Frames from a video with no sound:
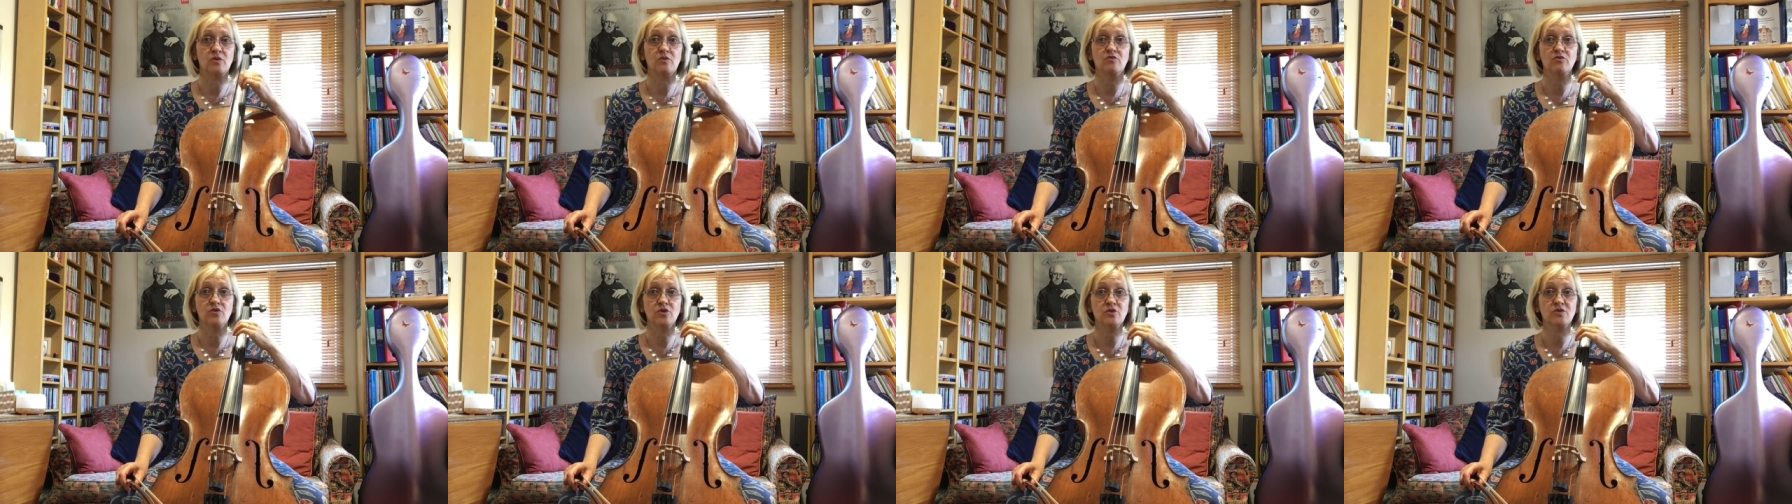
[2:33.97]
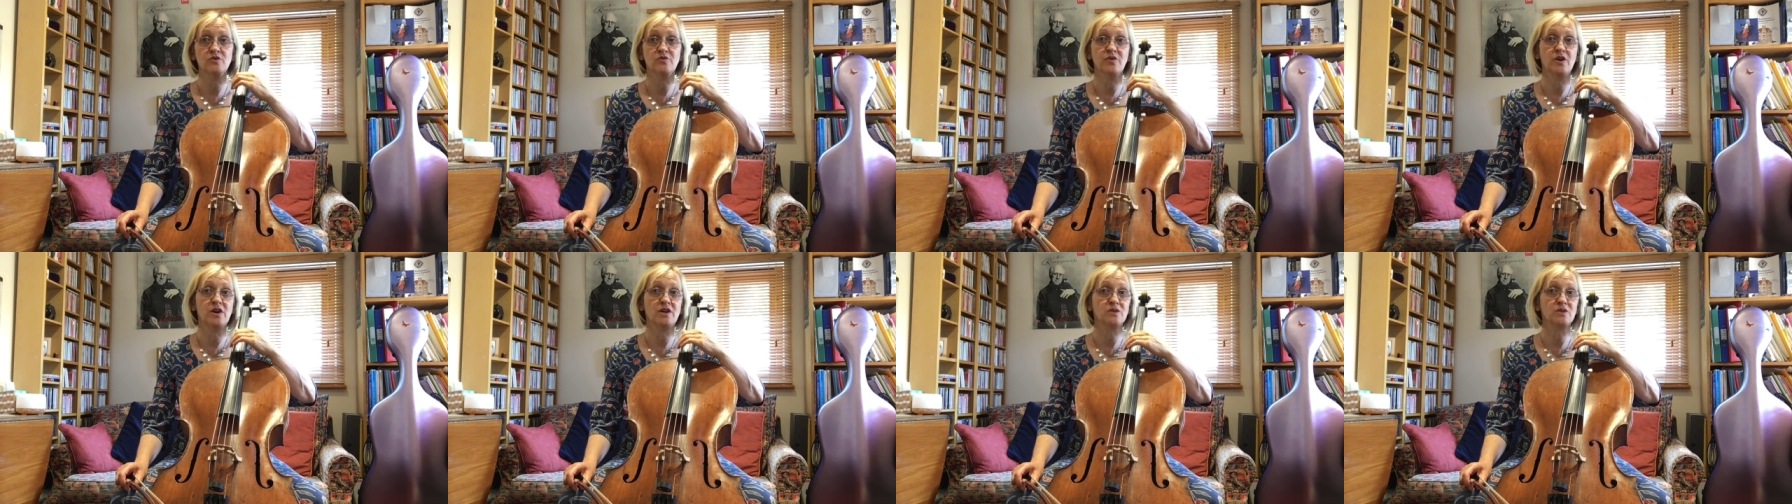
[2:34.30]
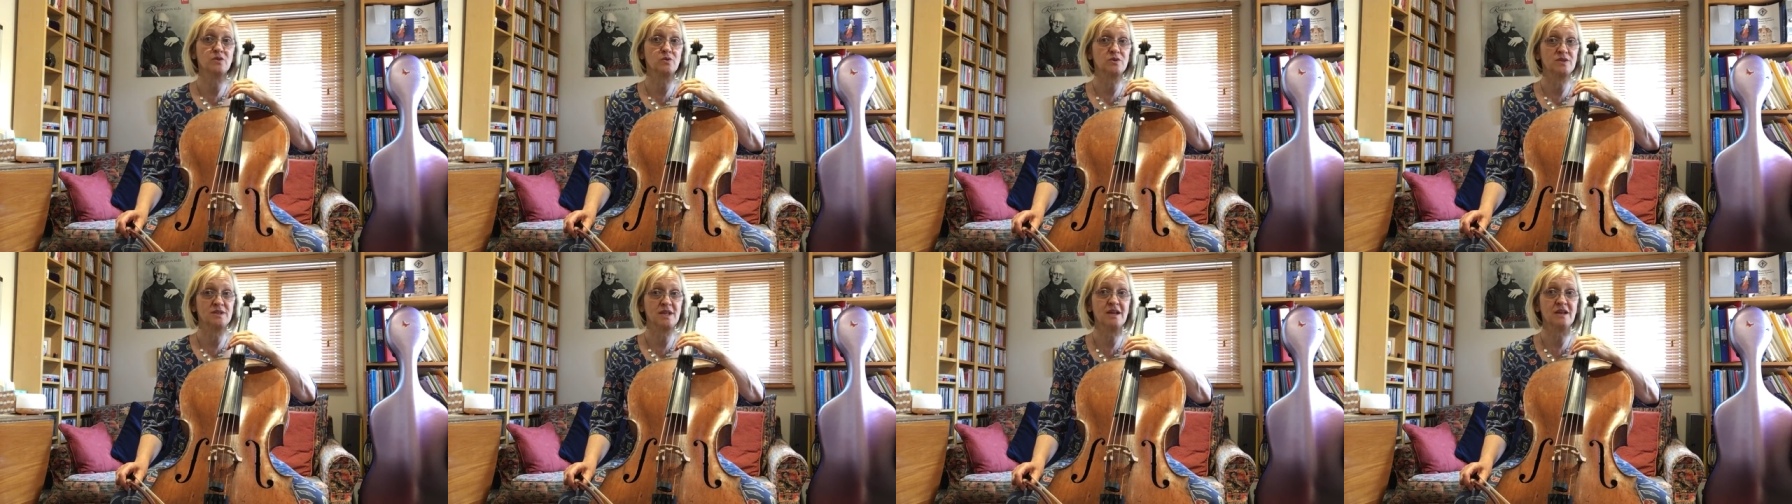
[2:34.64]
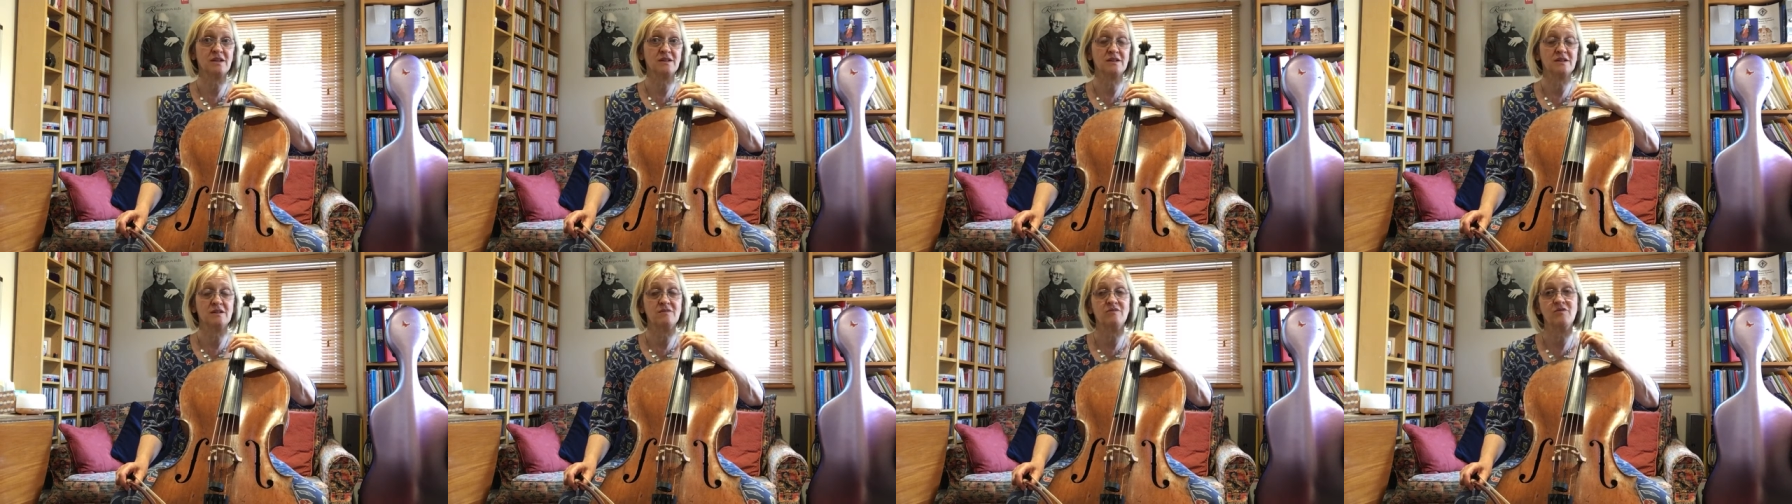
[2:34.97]
root, first or
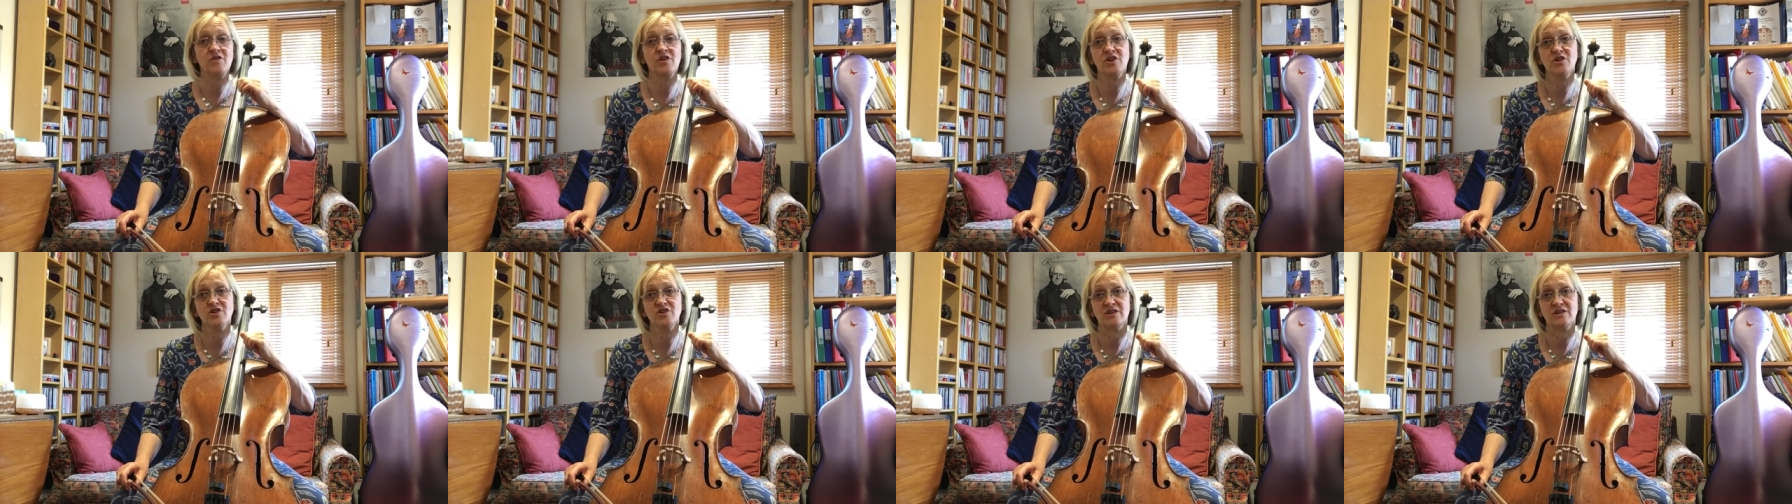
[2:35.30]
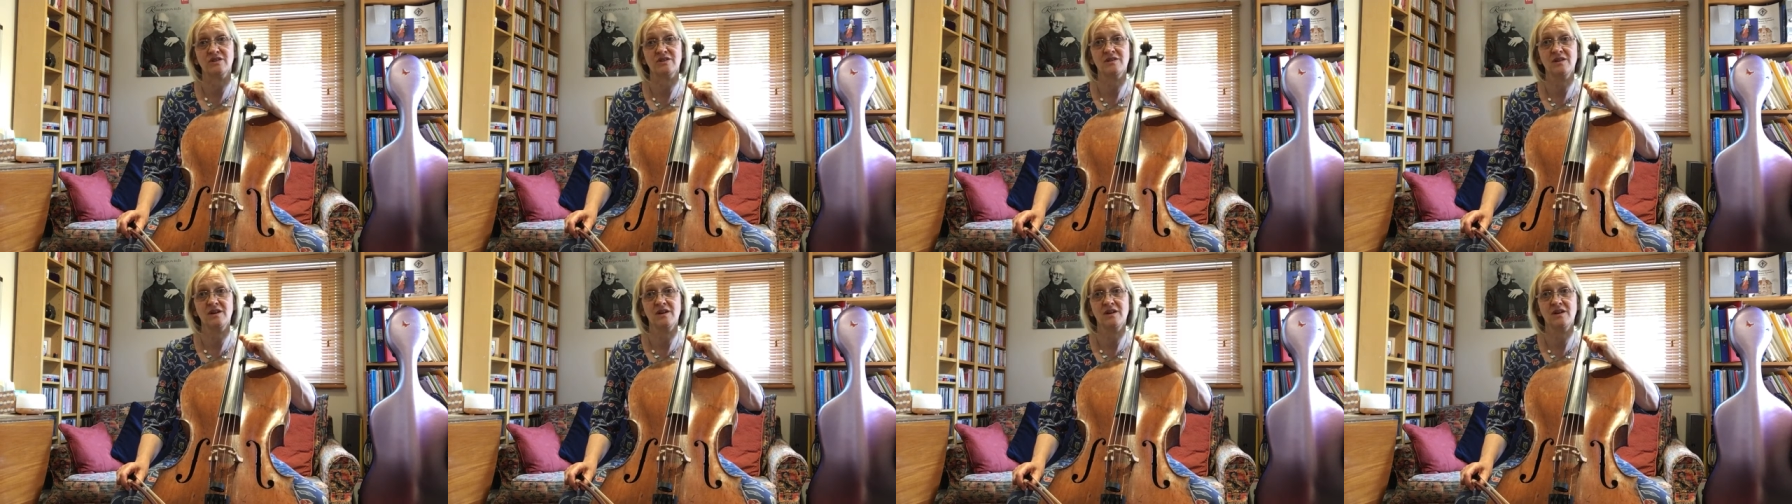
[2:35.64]
second inversion,